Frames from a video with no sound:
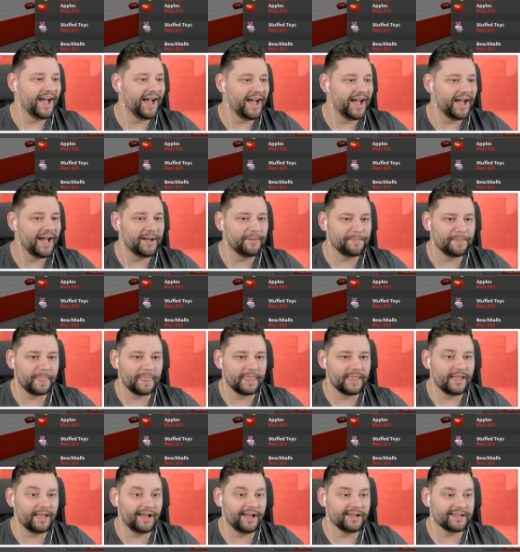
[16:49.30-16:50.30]
um,
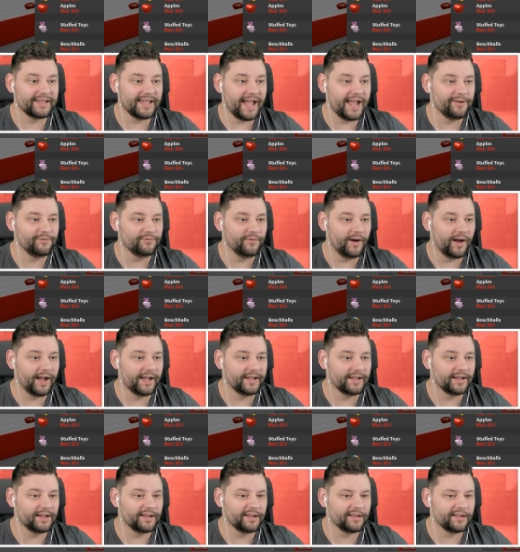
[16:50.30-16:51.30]
okay, right.
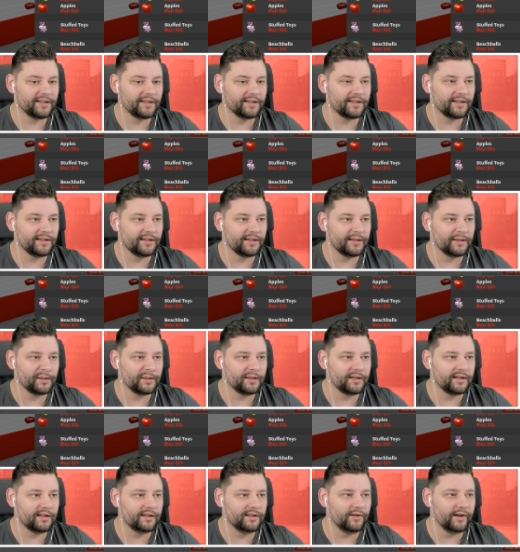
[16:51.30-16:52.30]

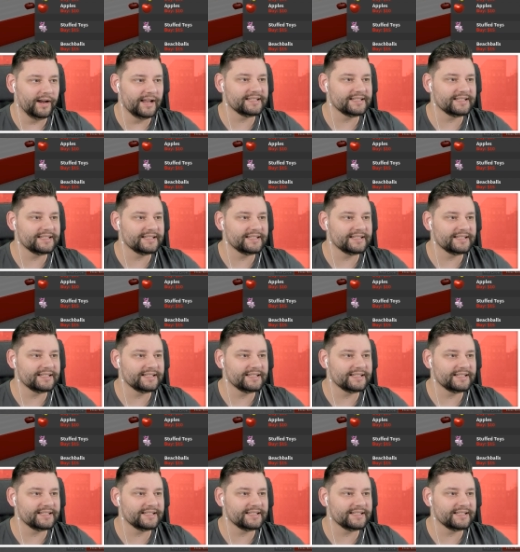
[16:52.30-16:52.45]
All right,